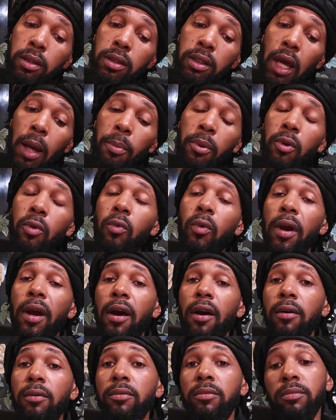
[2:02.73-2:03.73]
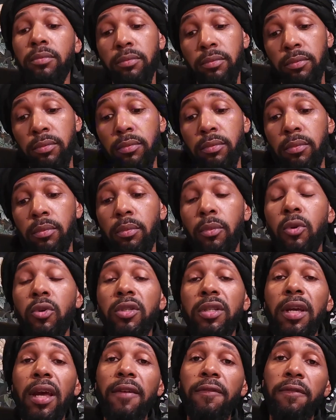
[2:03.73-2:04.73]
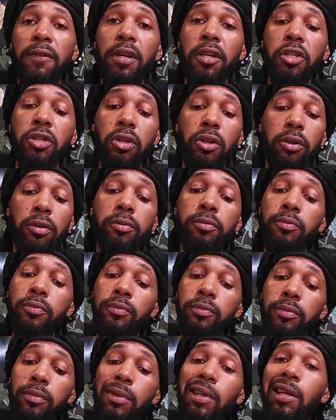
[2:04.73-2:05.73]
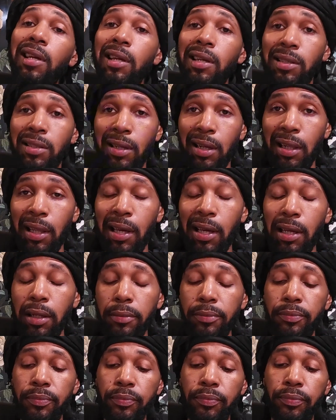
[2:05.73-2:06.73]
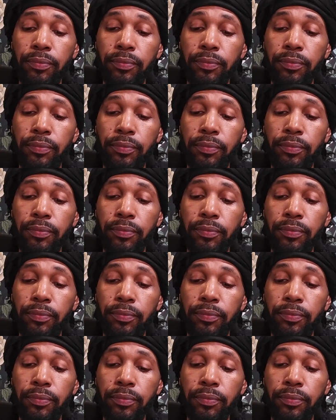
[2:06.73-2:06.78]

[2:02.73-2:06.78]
Top of the round, Musa at feature. He's clean.